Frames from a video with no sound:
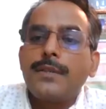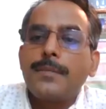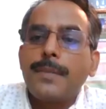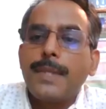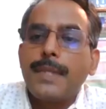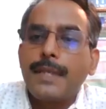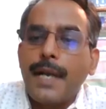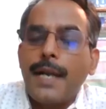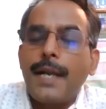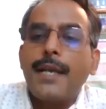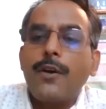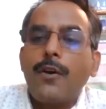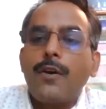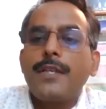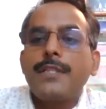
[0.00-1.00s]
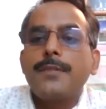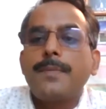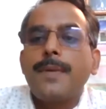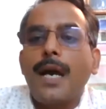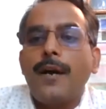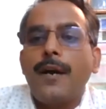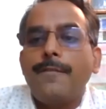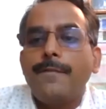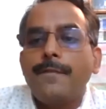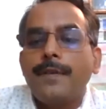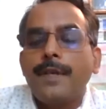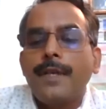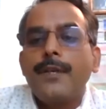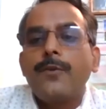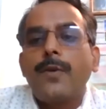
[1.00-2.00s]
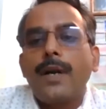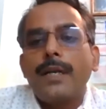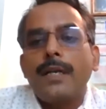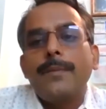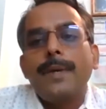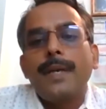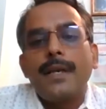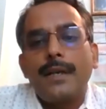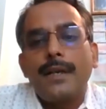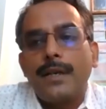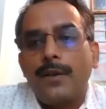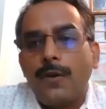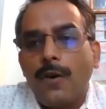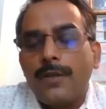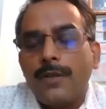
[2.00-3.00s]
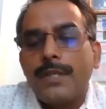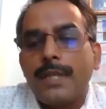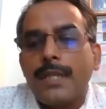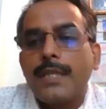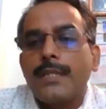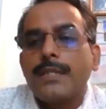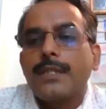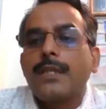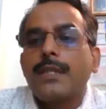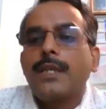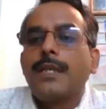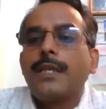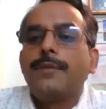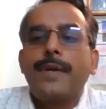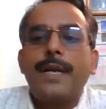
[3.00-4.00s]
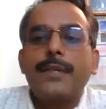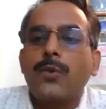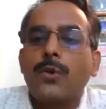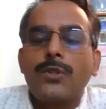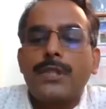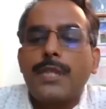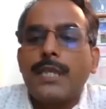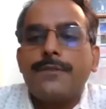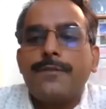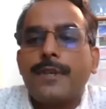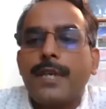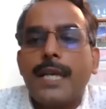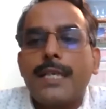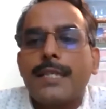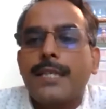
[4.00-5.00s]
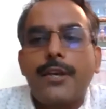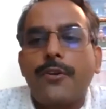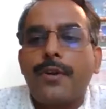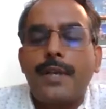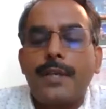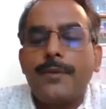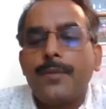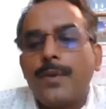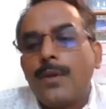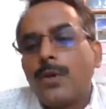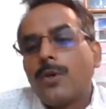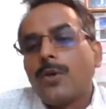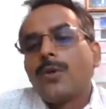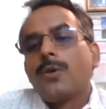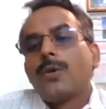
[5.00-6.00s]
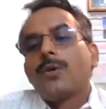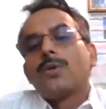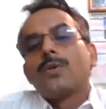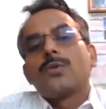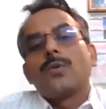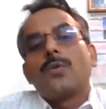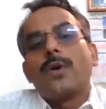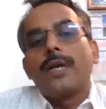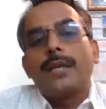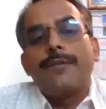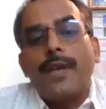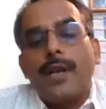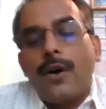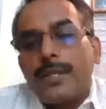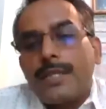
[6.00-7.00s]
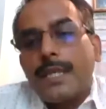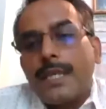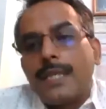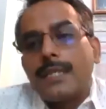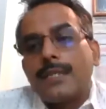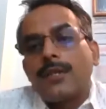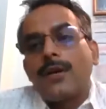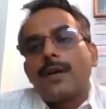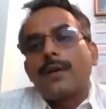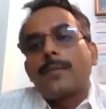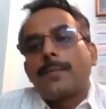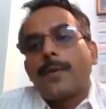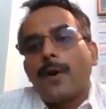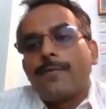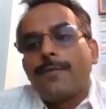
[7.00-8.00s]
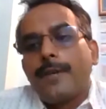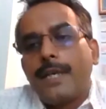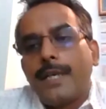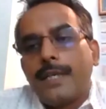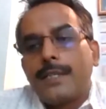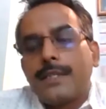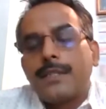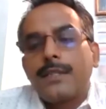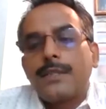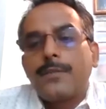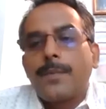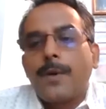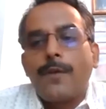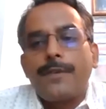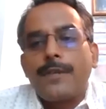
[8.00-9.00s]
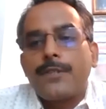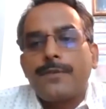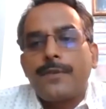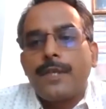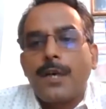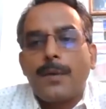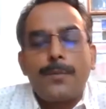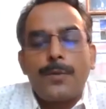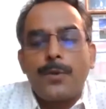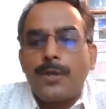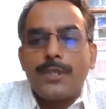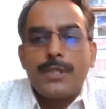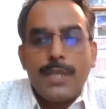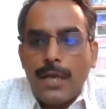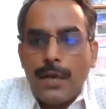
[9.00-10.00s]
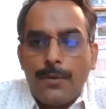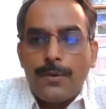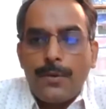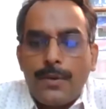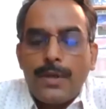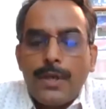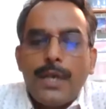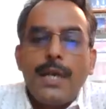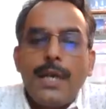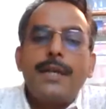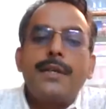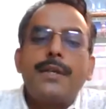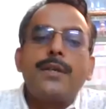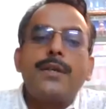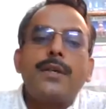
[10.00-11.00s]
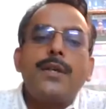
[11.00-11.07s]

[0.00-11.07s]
be trading on his behalf, and whatever losses, in fact, those checks were like security. So whatever losses or profits will come to his account, and